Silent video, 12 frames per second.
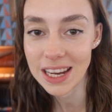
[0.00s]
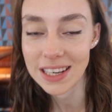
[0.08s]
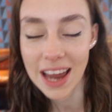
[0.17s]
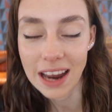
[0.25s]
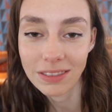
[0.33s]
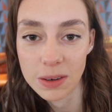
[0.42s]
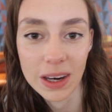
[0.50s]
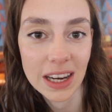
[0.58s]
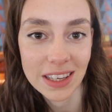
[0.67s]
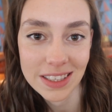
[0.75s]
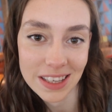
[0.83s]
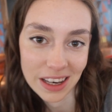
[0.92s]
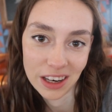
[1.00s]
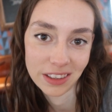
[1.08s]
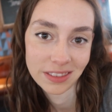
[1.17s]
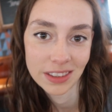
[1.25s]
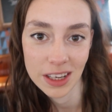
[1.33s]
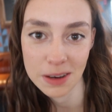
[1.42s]
Dad and Henry were, so
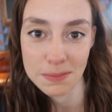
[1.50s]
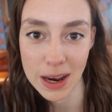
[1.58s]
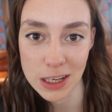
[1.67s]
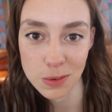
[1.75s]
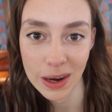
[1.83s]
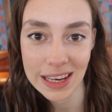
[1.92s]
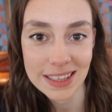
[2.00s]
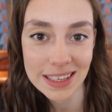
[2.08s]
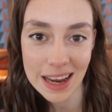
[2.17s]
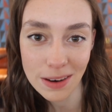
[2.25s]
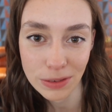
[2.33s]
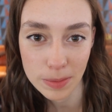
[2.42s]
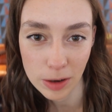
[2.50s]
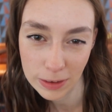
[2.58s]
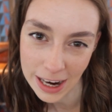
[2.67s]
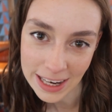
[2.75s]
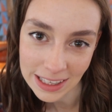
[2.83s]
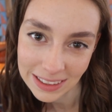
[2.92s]
may as well eat together, am I
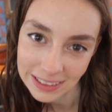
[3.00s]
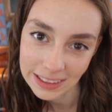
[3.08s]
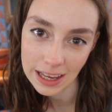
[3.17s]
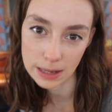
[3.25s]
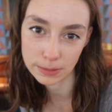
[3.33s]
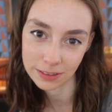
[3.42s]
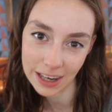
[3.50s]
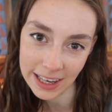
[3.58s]
right? Am I